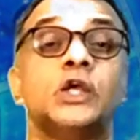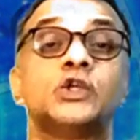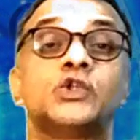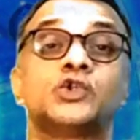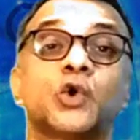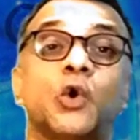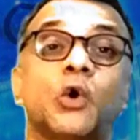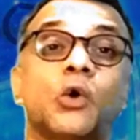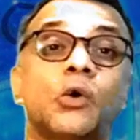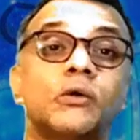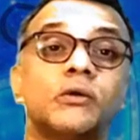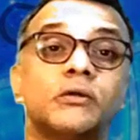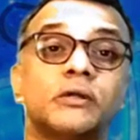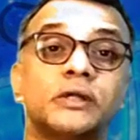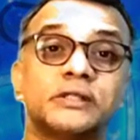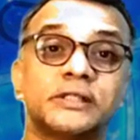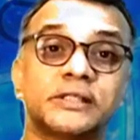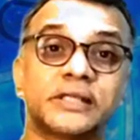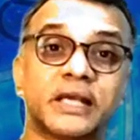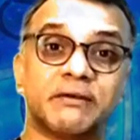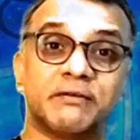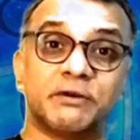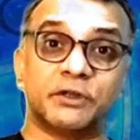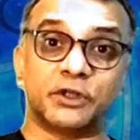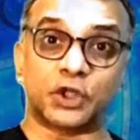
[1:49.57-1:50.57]
So the
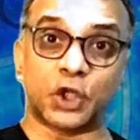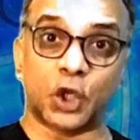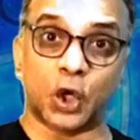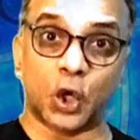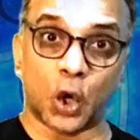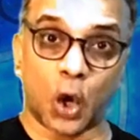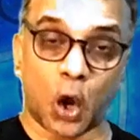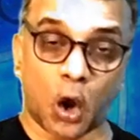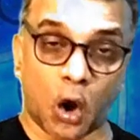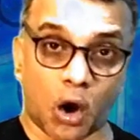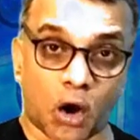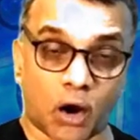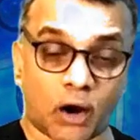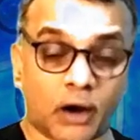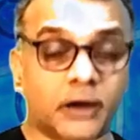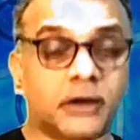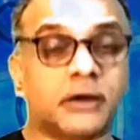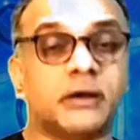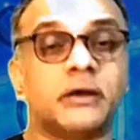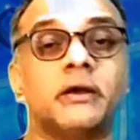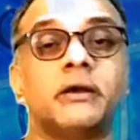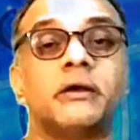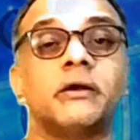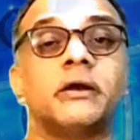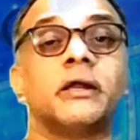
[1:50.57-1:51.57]
seventh lord,